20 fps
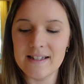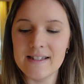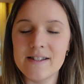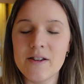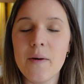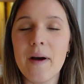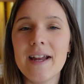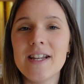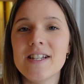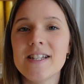
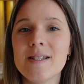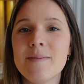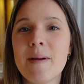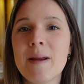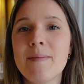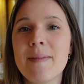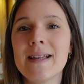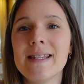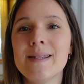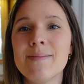So I just made
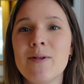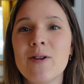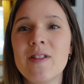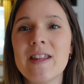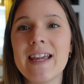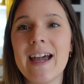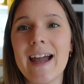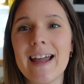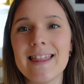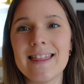my
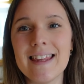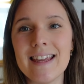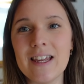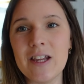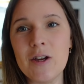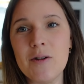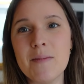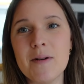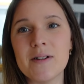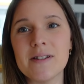smoothie. I
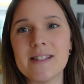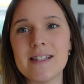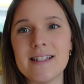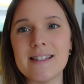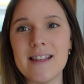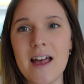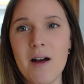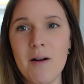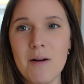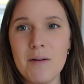think you mostly
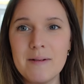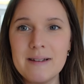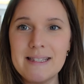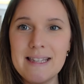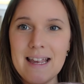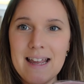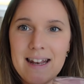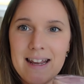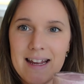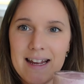saw what was
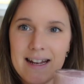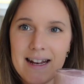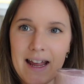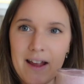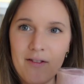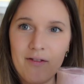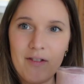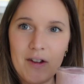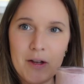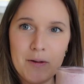in it. I
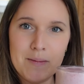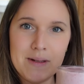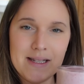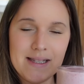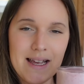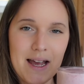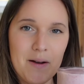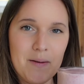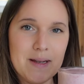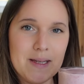filmed
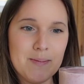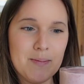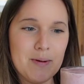as I was